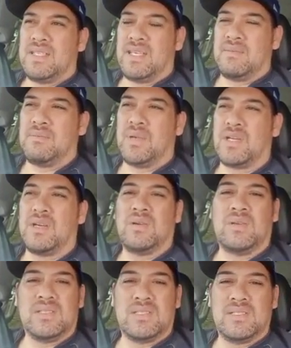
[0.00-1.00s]
yeah, my
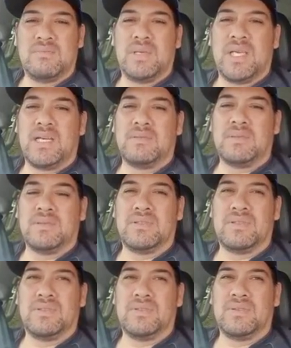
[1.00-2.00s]
goal is to be able
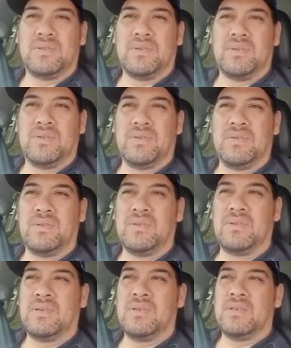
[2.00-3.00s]
to
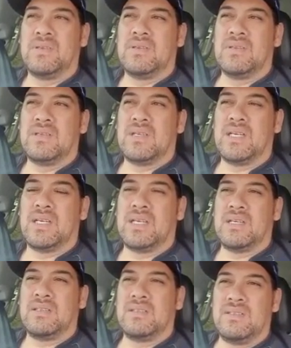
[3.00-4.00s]

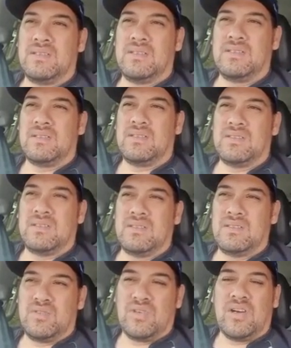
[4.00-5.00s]
uh,
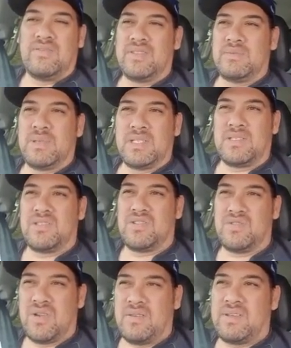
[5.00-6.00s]
drive as
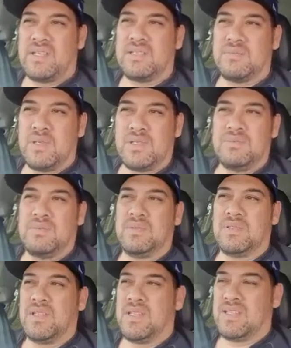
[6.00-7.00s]
much traffic as
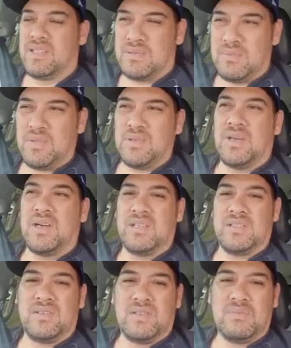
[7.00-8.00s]
possible so that there's more
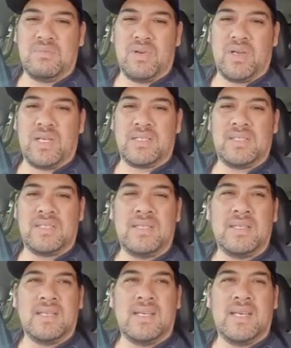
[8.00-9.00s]
eyes on the product.
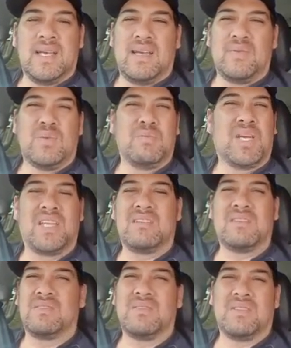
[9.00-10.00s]
Uh, we may
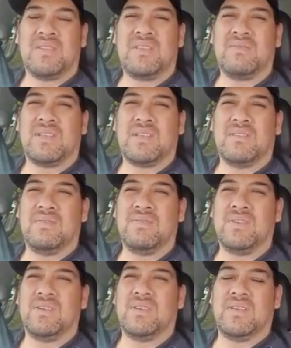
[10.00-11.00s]
not, not even
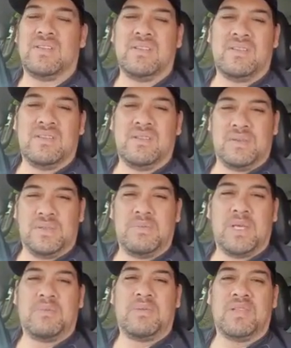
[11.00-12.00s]
convert those
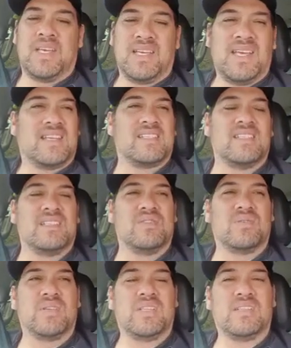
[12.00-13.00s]
people that actually
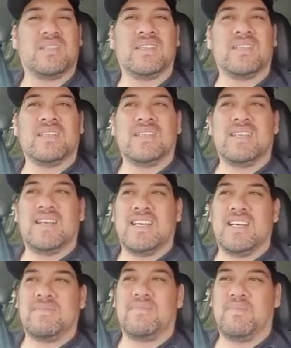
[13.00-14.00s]
join,
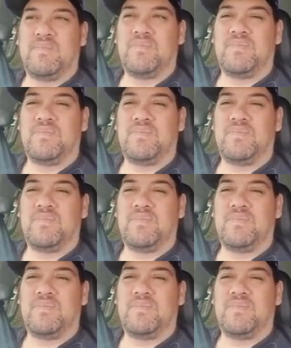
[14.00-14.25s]
um,